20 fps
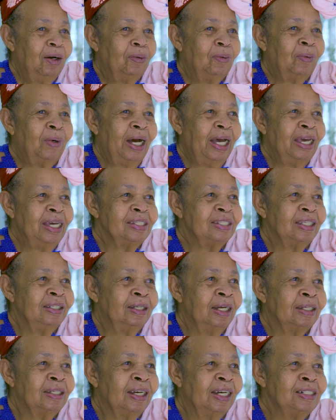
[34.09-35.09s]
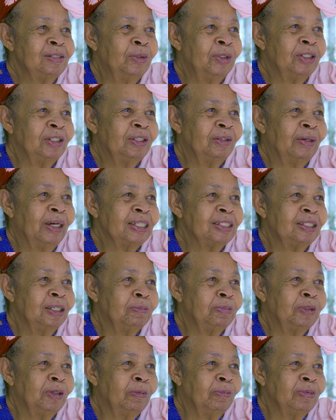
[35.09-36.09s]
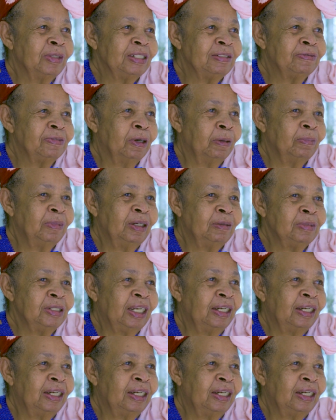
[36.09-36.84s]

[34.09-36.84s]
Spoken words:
Why is it that I want to accept something from them?